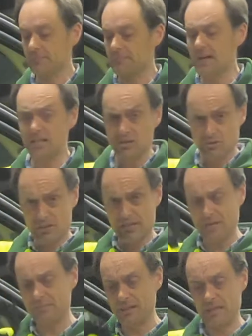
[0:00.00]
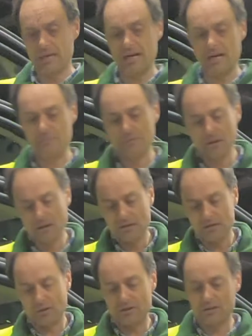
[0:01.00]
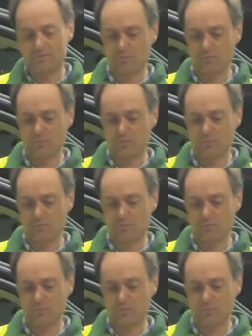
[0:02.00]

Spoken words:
That's your assembly there. So I just